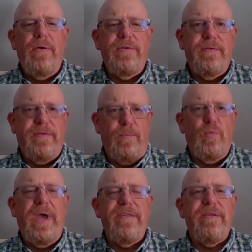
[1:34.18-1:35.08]
some
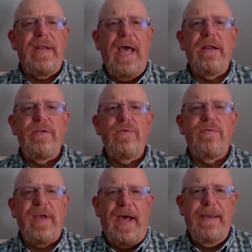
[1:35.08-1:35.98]
ways on how to do
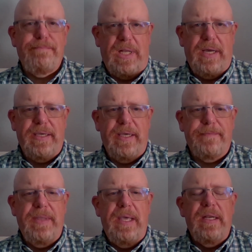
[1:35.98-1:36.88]
time blocking.
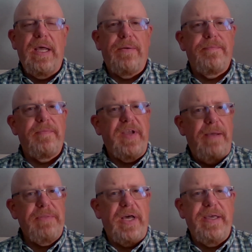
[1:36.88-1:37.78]
Now,
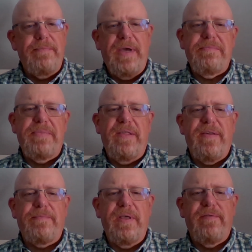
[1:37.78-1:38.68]
time blocking might be
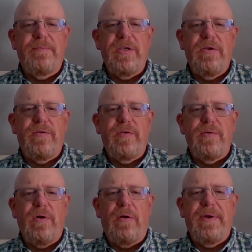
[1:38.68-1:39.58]
something familiar to
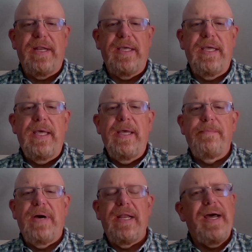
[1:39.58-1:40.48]
you already,
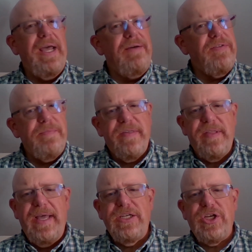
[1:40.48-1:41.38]
but I have some
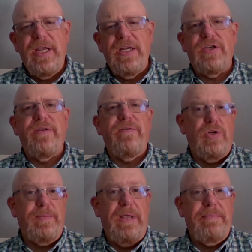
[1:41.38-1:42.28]
slight changes
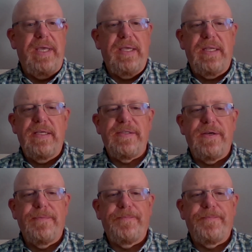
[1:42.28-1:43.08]
which might make it easier.